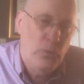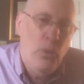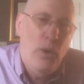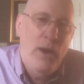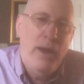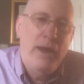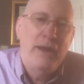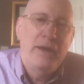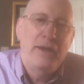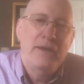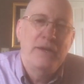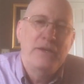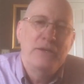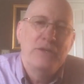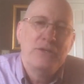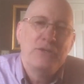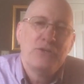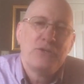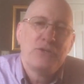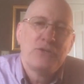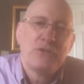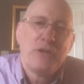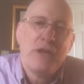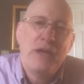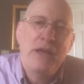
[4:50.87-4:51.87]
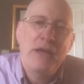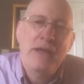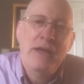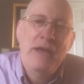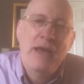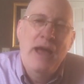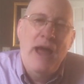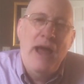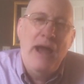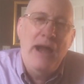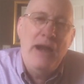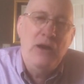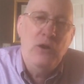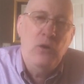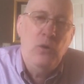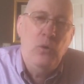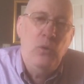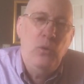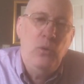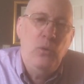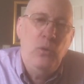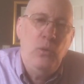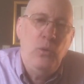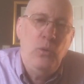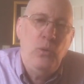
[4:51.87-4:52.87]
ways, our
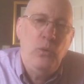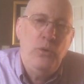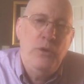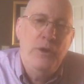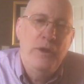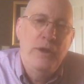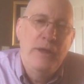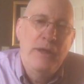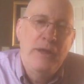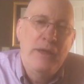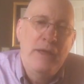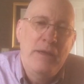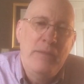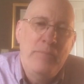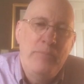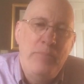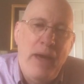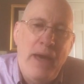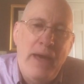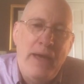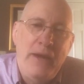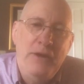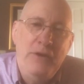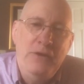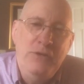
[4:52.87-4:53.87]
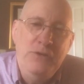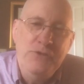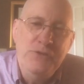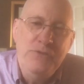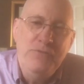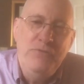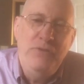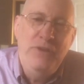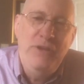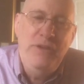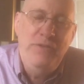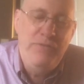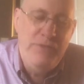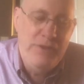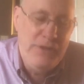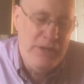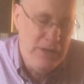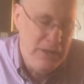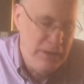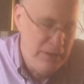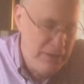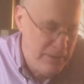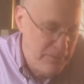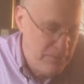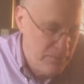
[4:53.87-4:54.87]
old patterns of living.